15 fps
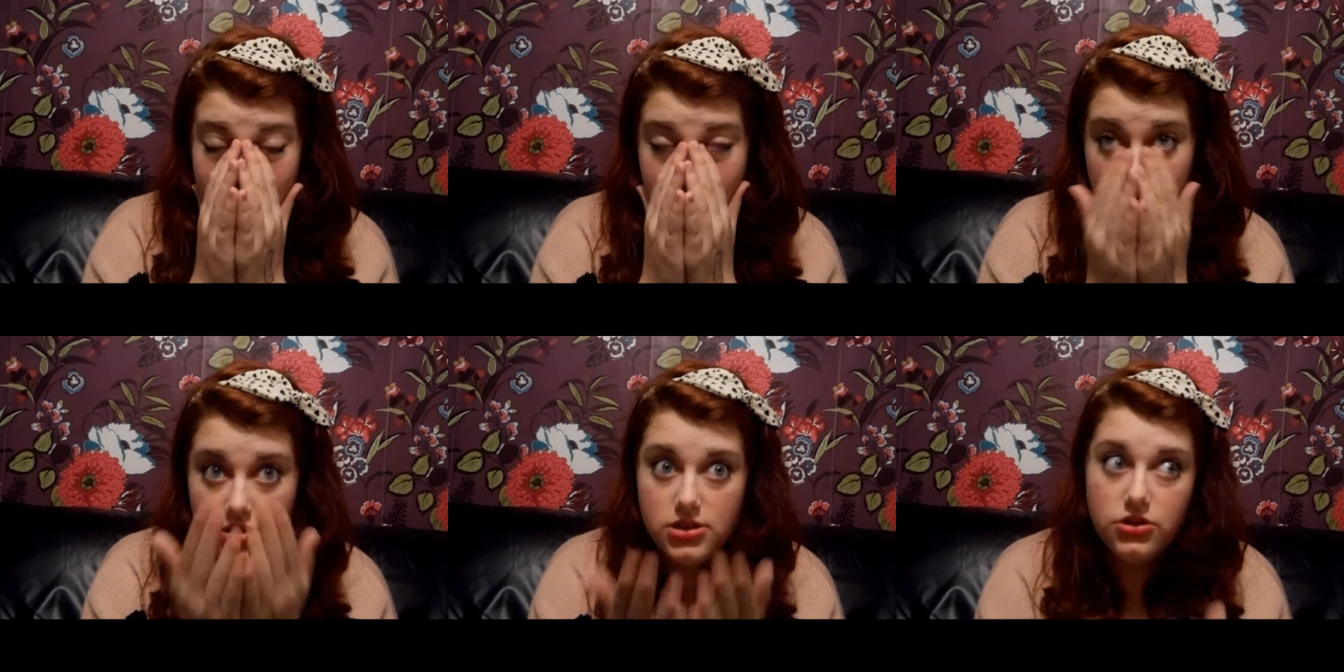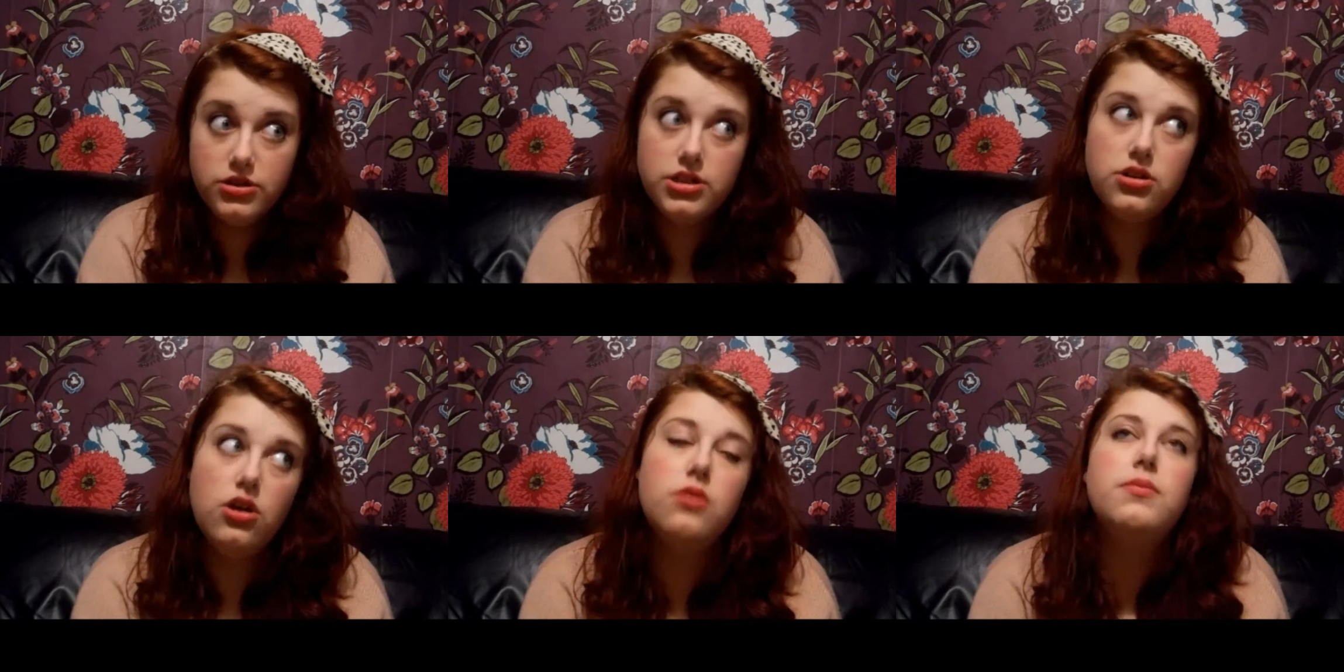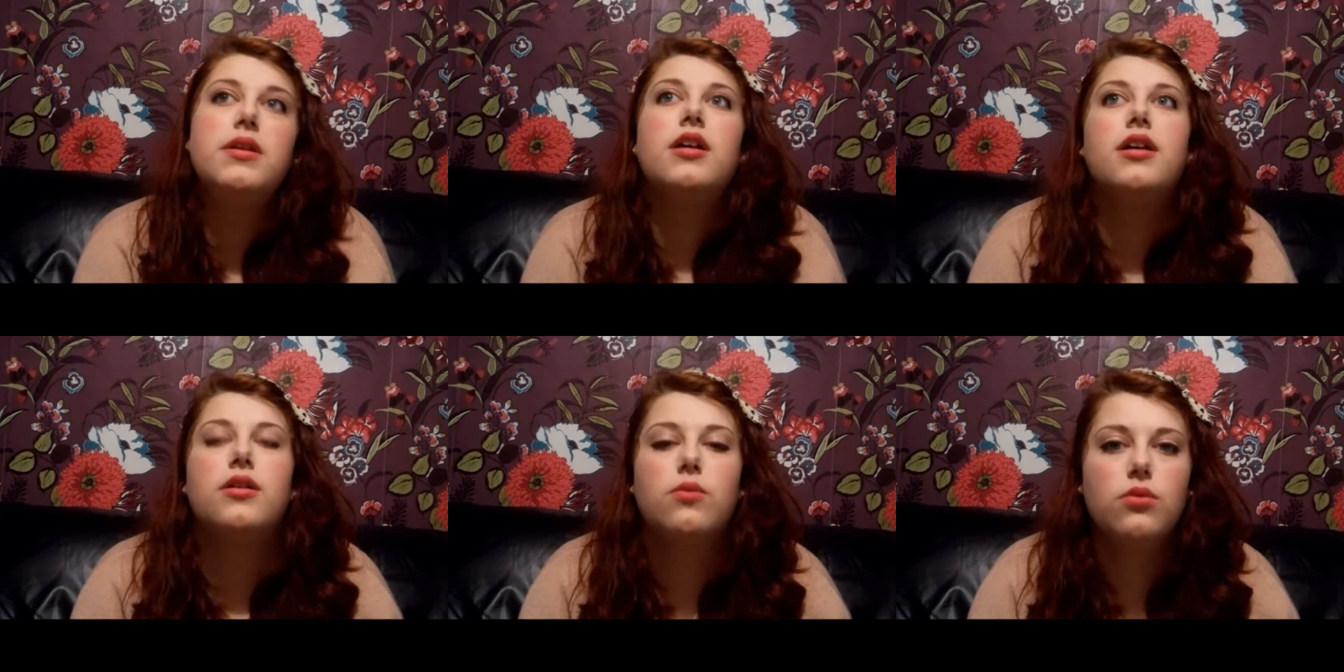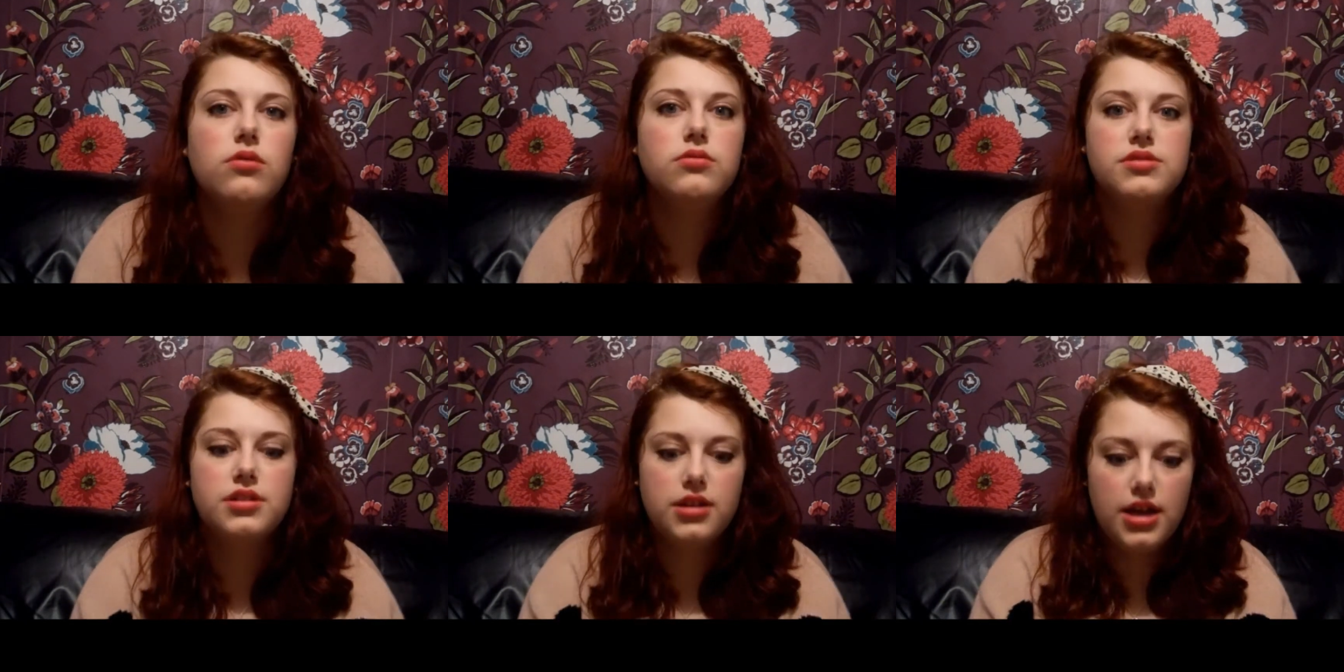oh, she would have told me like what
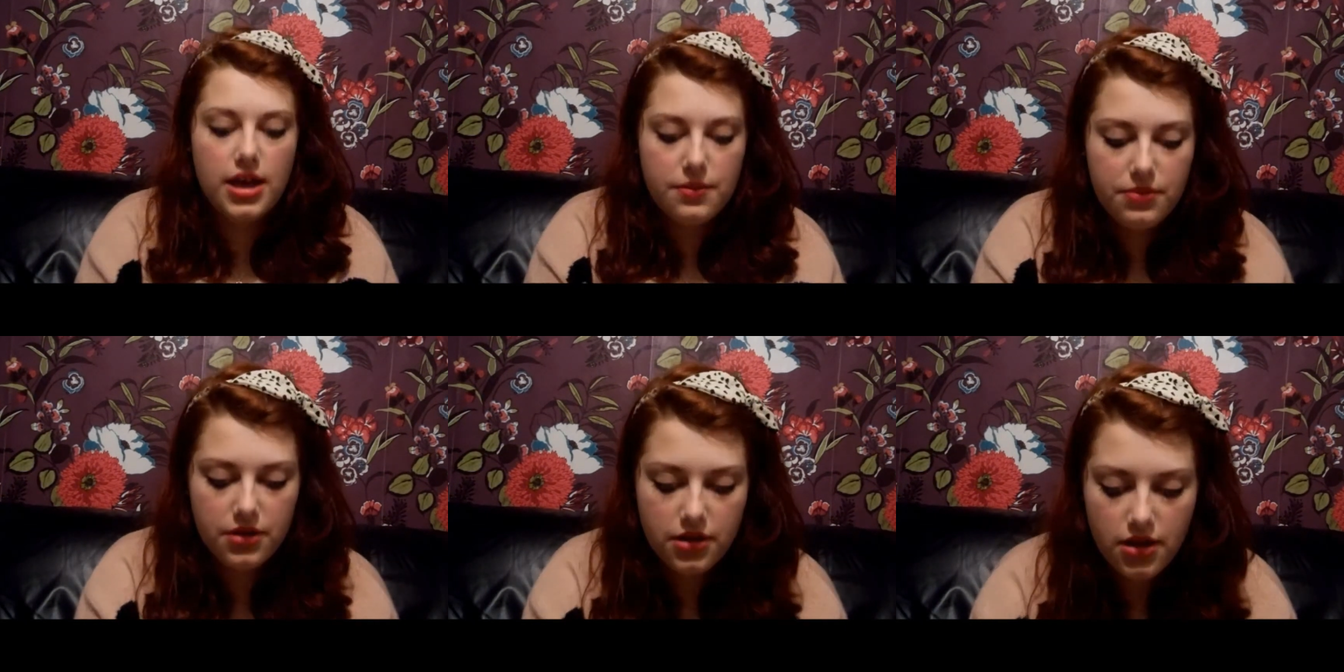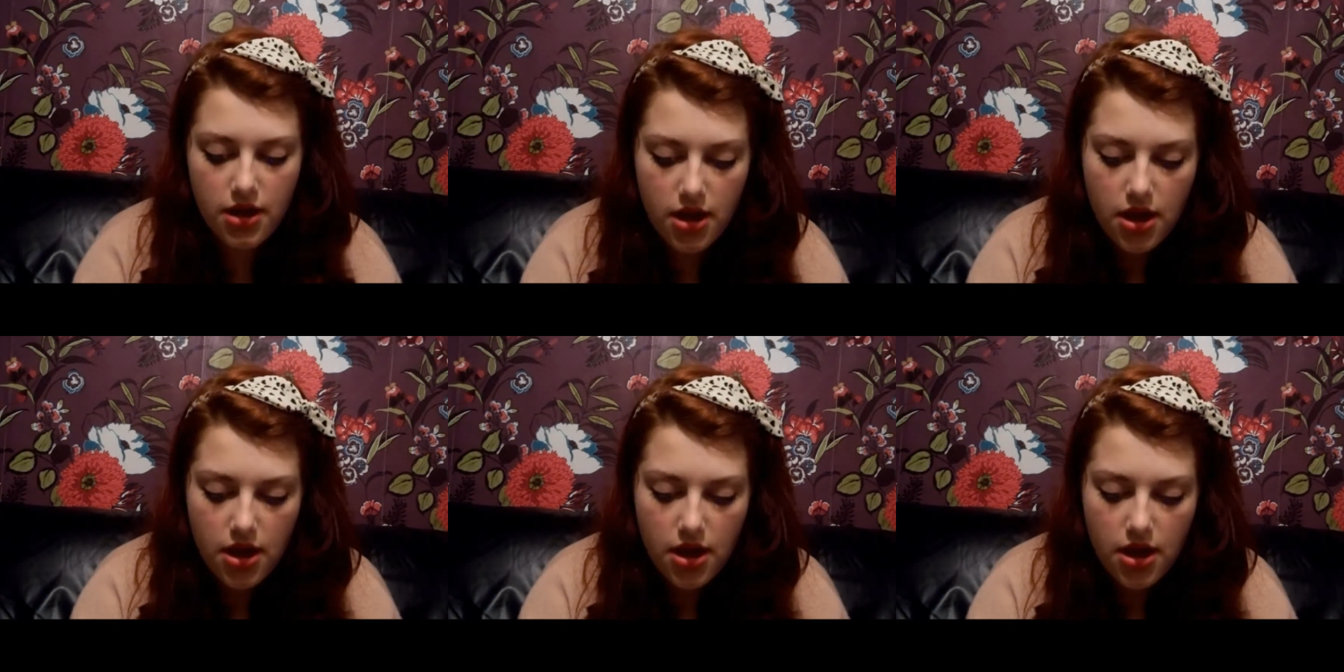was going to happen.